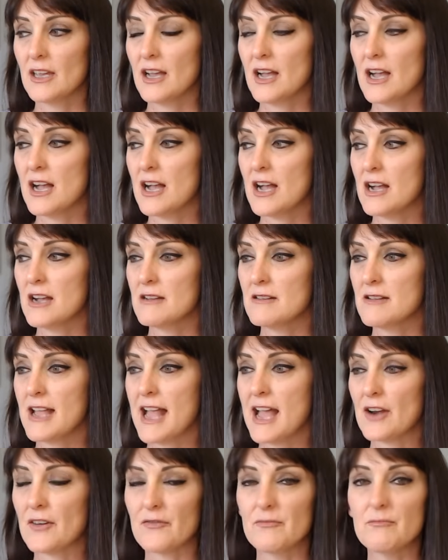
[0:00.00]
uh,
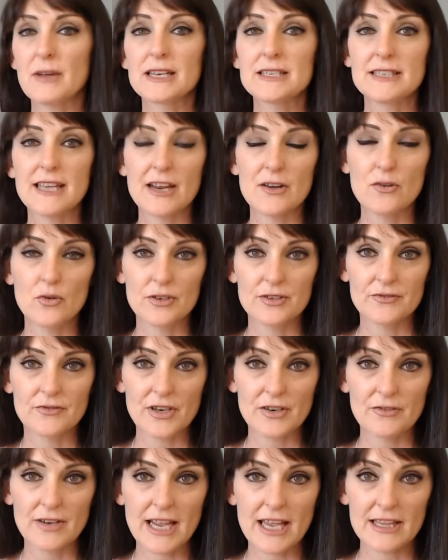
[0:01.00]
out of mundane,
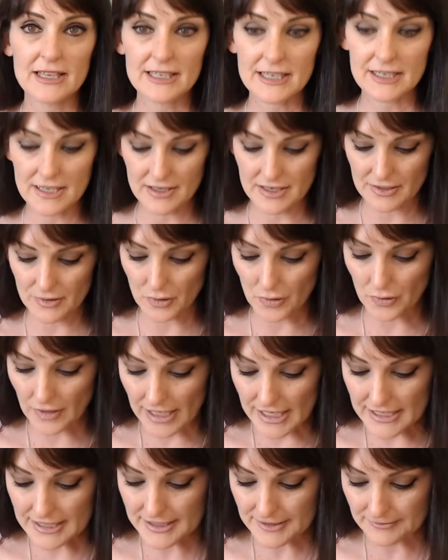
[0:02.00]
ordinary reality
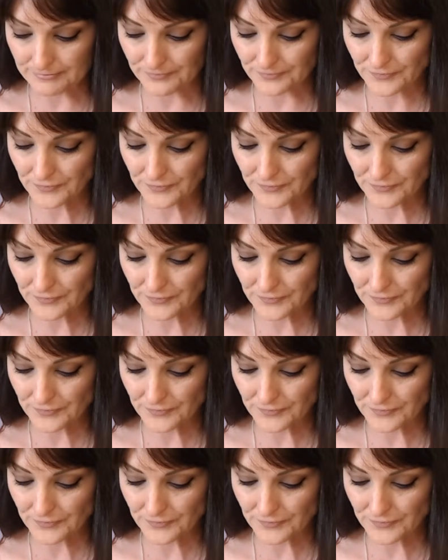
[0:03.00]
increase.